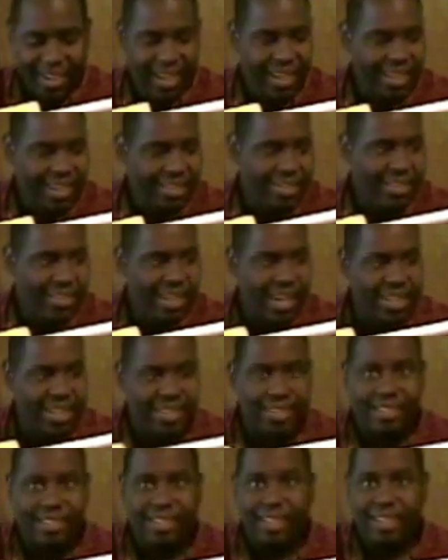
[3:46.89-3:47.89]
He
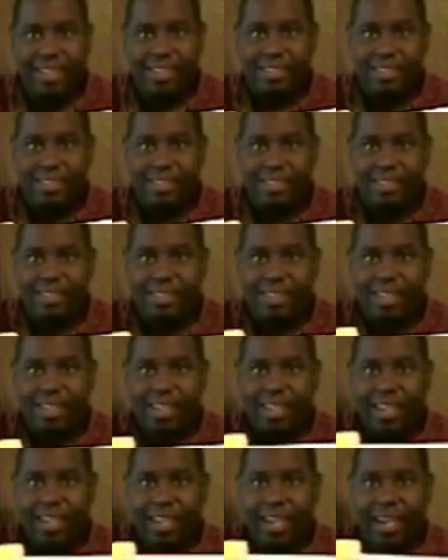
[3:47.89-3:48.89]
snatches this.
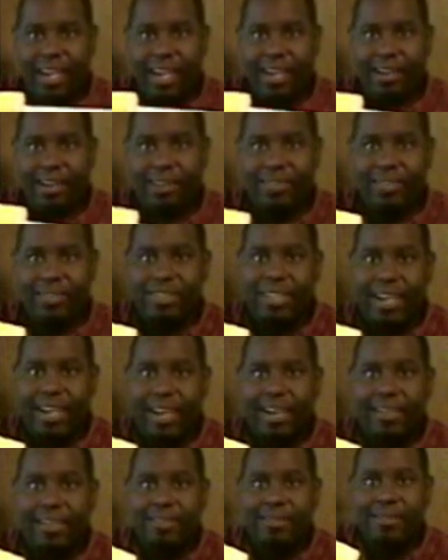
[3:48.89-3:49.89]
It goes
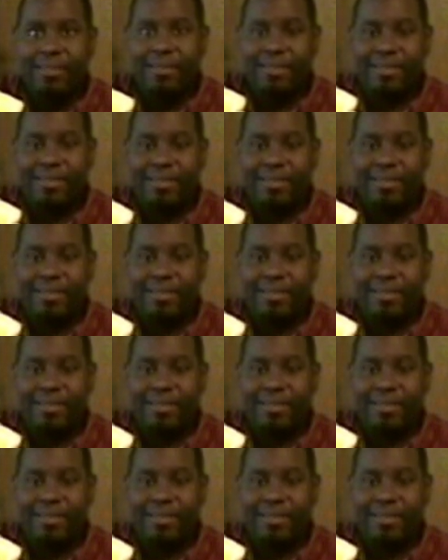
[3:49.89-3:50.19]
down.